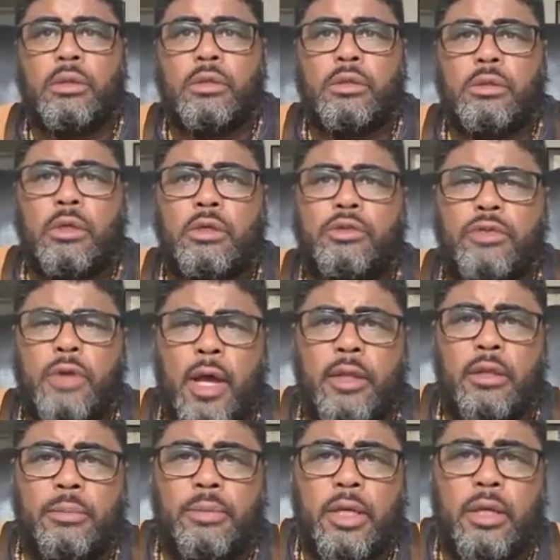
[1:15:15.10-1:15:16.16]
So I tried
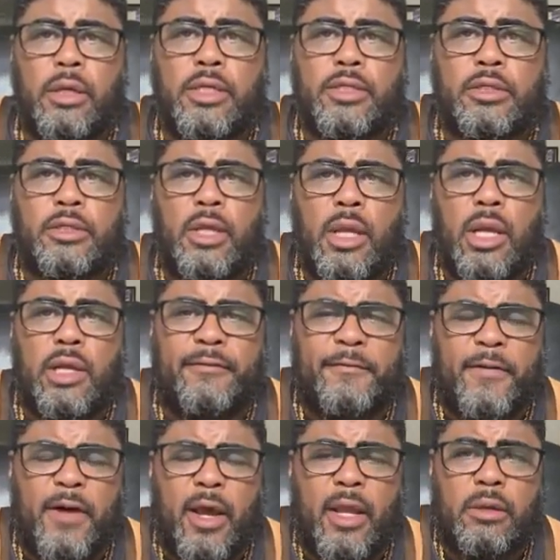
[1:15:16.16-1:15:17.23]
to be as
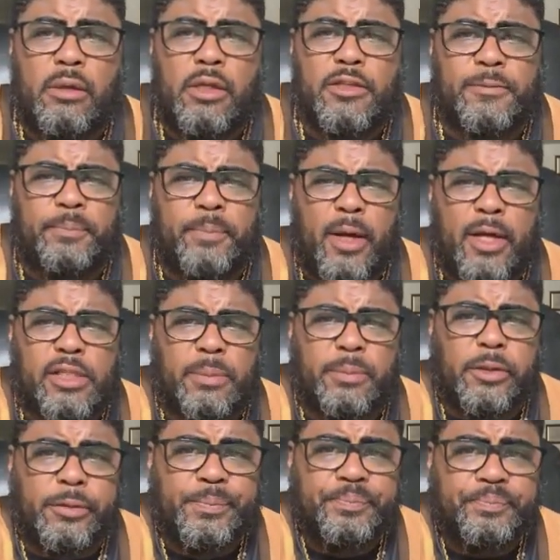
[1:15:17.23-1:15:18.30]
edifying as
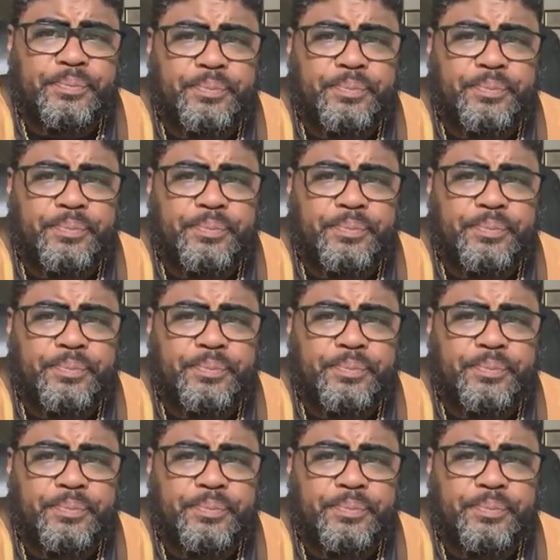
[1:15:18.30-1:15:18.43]
possible.